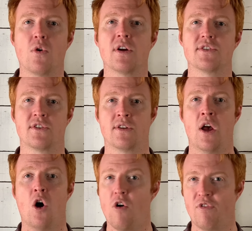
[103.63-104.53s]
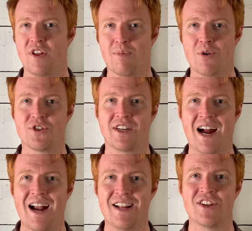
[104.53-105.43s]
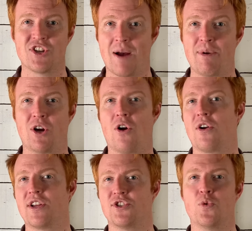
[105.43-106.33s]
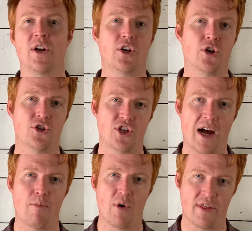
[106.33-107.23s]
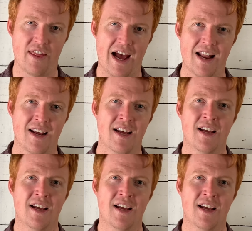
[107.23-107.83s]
because hopefully the person guiding the shopping cart is doing a good job with that.